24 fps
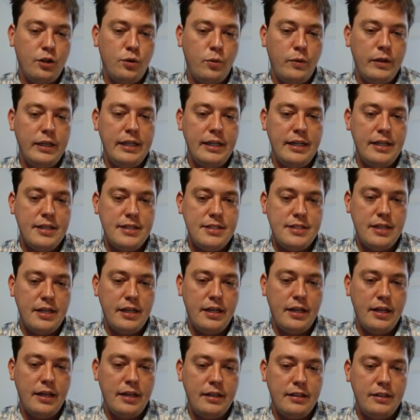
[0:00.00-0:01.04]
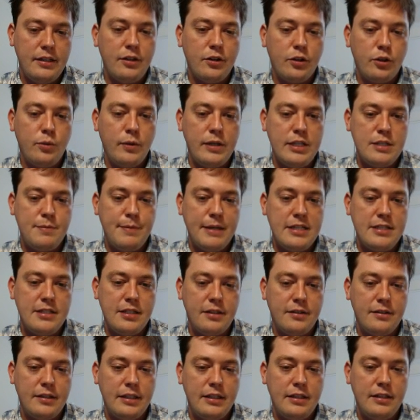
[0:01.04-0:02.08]
queen is the queen's
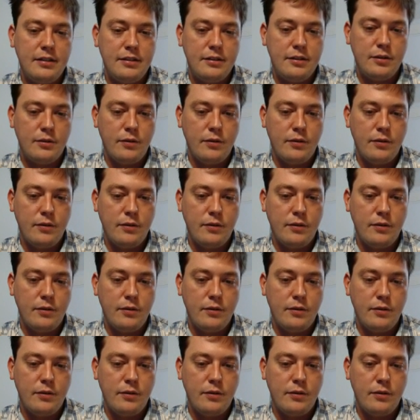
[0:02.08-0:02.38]
basically